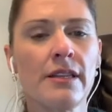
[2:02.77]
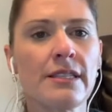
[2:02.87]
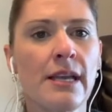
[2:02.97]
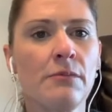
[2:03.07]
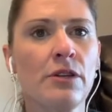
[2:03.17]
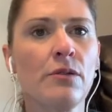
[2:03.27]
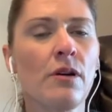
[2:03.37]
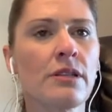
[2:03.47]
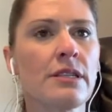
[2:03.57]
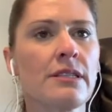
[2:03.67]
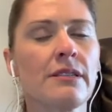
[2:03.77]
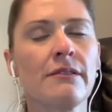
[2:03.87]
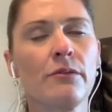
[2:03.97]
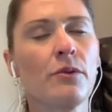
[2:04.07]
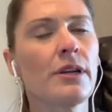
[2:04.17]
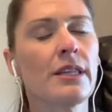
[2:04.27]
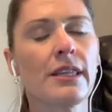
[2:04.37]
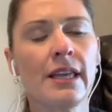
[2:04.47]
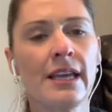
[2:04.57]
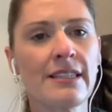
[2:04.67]
of the same nuances. And one of the
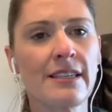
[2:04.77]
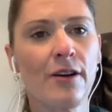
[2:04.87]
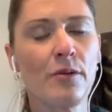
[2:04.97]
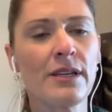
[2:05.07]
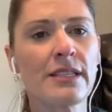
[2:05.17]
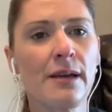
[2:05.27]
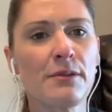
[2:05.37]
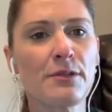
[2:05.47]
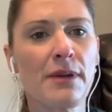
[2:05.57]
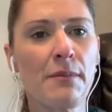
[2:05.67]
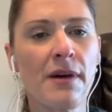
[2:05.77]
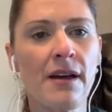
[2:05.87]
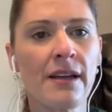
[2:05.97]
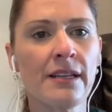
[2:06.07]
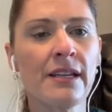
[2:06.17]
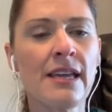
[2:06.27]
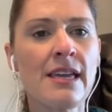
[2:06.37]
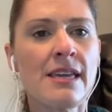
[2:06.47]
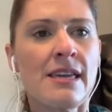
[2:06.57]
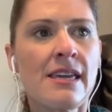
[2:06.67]
things that always comes to my mind
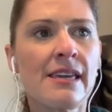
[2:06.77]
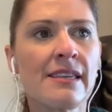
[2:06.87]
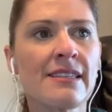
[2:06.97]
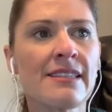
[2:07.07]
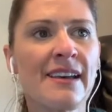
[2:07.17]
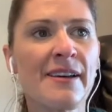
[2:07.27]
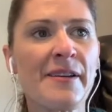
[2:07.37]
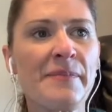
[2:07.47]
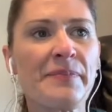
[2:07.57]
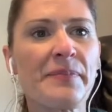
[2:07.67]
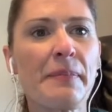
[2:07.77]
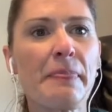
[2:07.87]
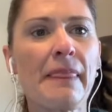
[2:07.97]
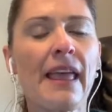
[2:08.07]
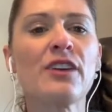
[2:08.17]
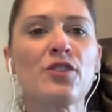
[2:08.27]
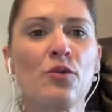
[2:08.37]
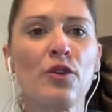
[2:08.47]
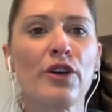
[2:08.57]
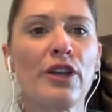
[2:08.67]
is as
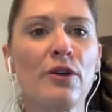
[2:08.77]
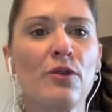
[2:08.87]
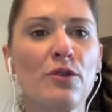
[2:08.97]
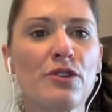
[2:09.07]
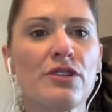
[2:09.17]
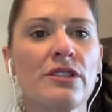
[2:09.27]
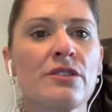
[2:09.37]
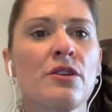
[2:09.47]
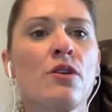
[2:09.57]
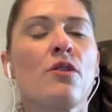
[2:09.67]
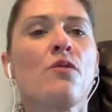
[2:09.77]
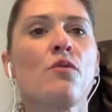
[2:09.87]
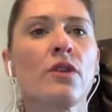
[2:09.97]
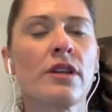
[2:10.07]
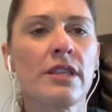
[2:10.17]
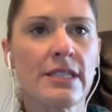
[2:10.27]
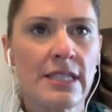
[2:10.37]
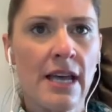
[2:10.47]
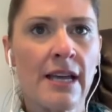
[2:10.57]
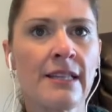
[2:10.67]
you're working horses, one of the
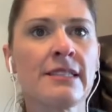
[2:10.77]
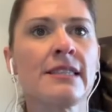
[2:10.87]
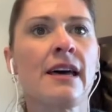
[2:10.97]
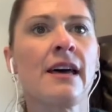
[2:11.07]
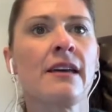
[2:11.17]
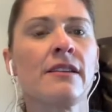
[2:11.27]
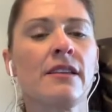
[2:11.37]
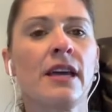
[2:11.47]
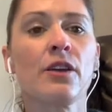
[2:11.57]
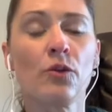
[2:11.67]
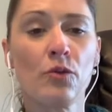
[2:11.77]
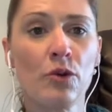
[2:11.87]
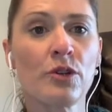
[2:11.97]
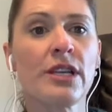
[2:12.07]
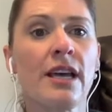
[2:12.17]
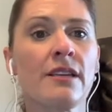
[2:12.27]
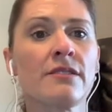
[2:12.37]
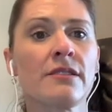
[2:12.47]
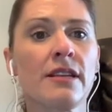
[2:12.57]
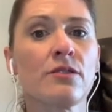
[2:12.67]
signs that your horse
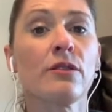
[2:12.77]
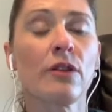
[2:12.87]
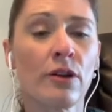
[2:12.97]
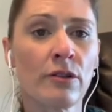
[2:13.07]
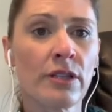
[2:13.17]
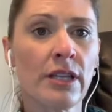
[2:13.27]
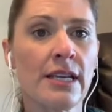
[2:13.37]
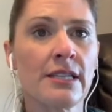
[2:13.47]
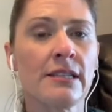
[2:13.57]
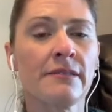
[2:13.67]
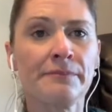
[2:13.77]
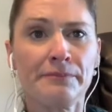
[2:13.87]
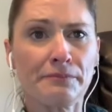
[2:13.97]
has learned a lesson